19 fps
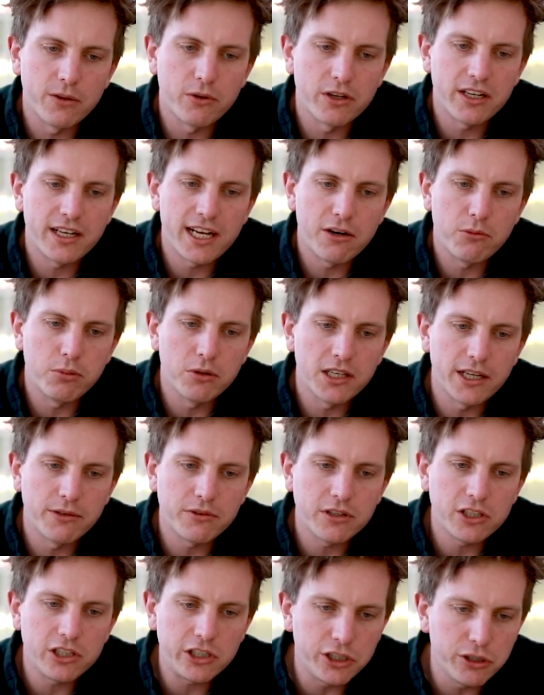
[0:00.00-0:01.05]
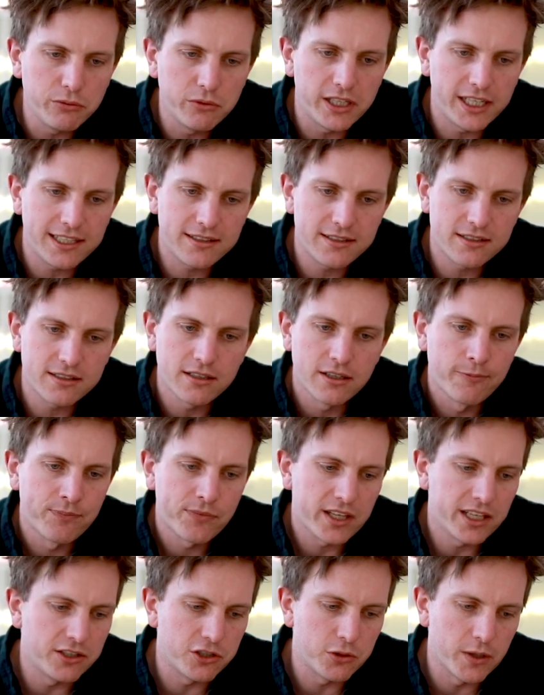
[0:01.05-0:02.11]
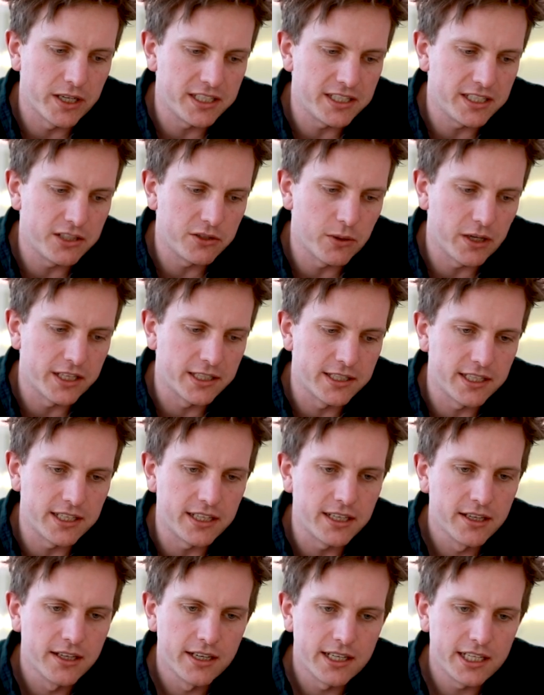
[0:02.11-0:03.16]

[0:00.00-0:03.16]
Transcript: I want to now pull out the units in 2020.